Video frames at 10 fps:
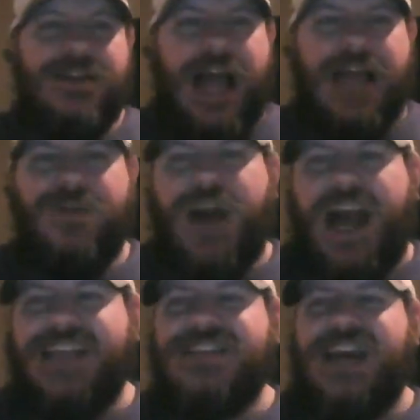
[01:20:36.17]

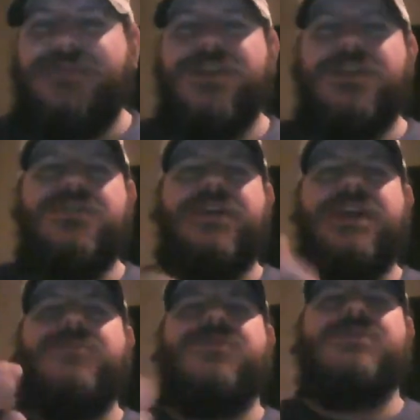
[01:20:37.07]
I typed in your
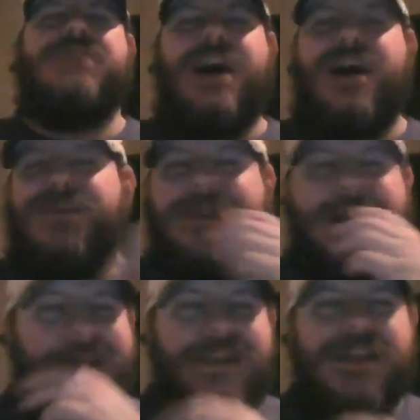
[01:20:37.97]
name one time in
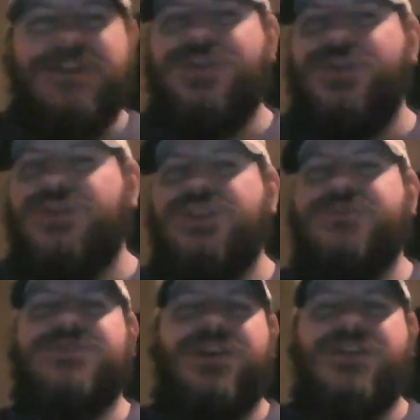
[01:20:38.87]
the YouTube
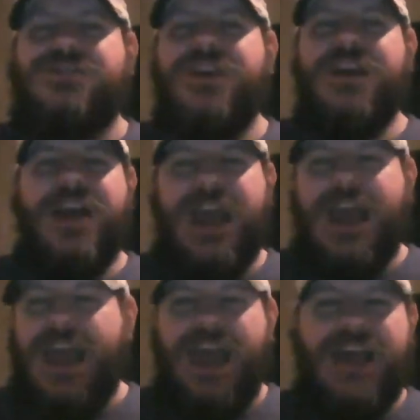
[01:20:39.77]
search,
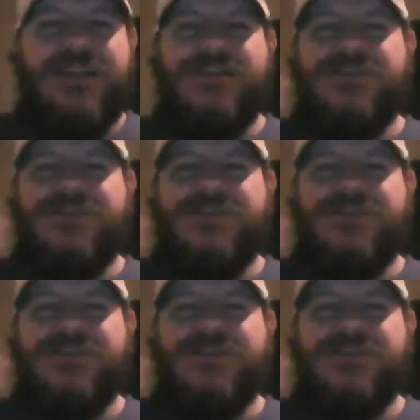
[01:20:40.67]
and